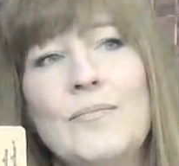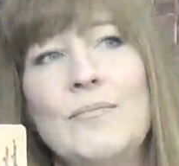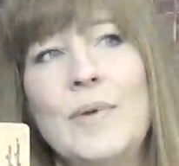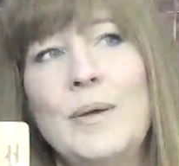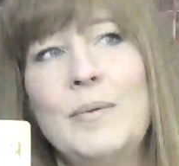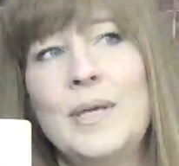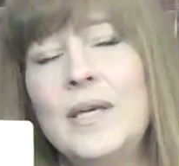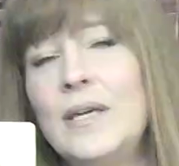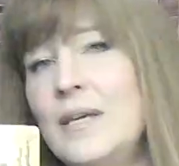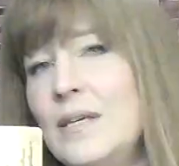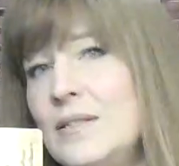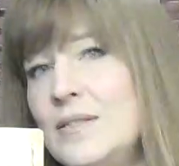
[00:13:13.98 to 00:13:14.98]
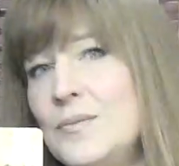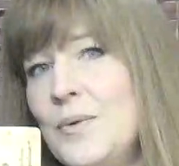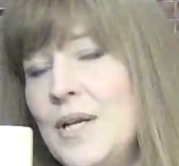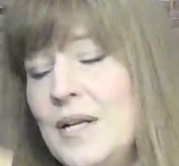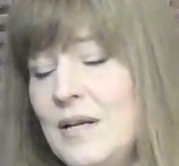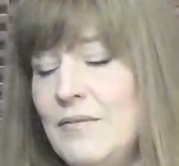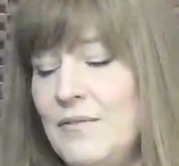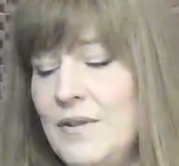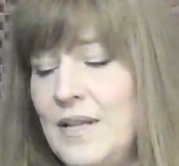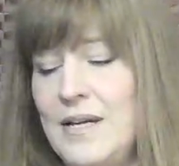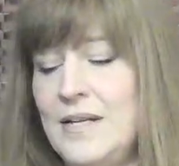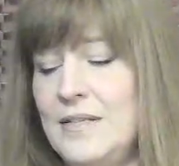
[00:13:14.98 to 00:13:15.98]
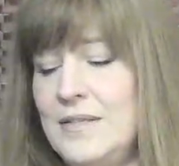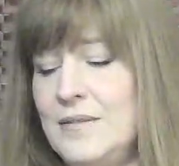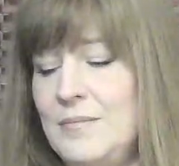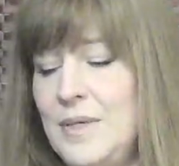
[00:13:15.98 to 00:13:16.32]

maybe he, he's waiting for that.